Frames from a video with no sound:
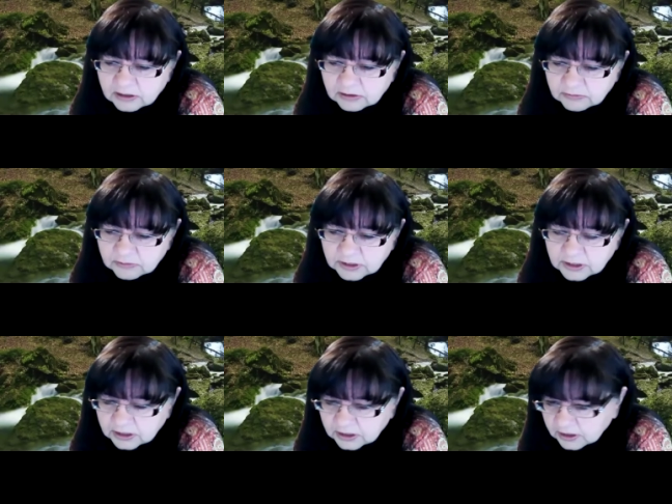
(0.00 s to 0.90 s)

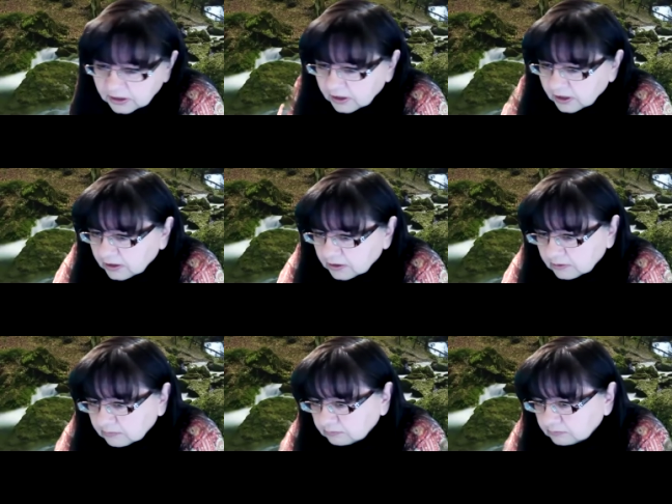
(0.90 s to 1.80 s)
included.
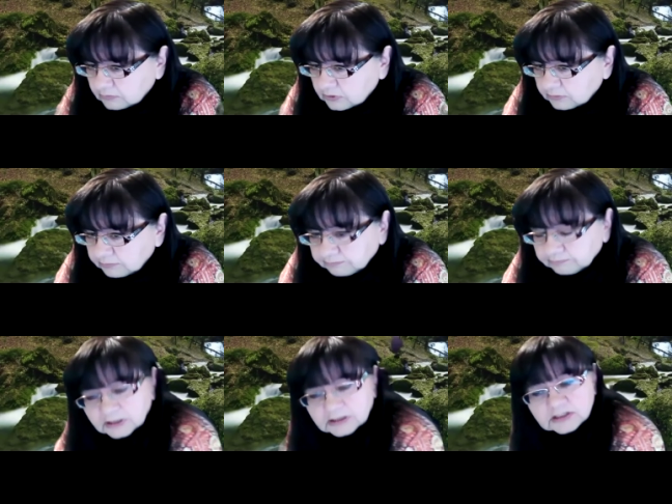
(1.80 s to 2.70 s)
That's
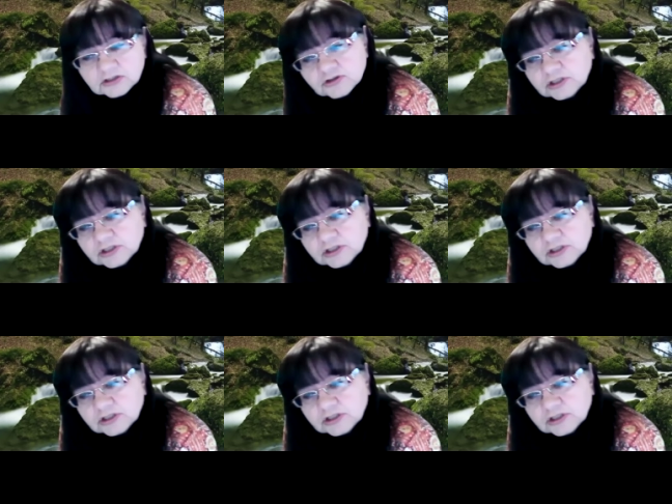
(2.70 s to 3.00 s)
interesting.